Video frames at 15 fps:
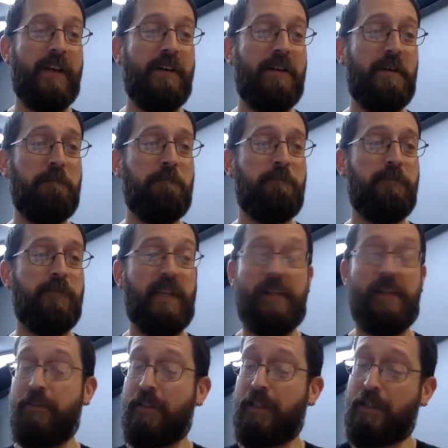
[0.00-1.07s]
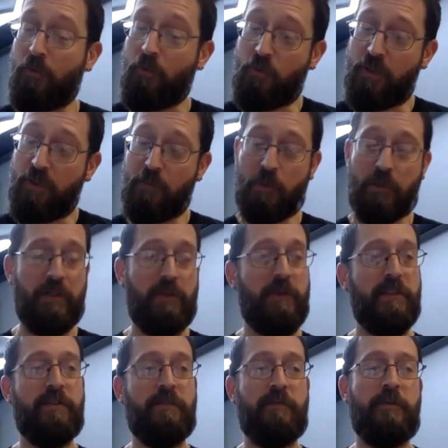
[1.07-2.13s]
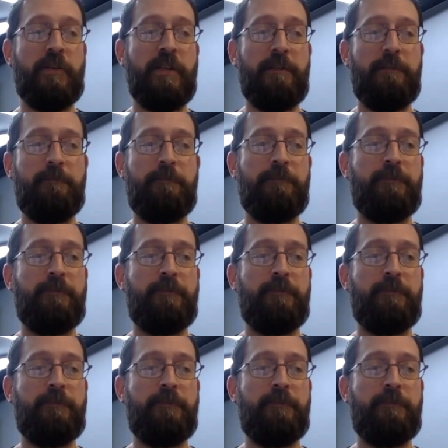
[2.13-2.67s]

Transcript: I got one more question for you.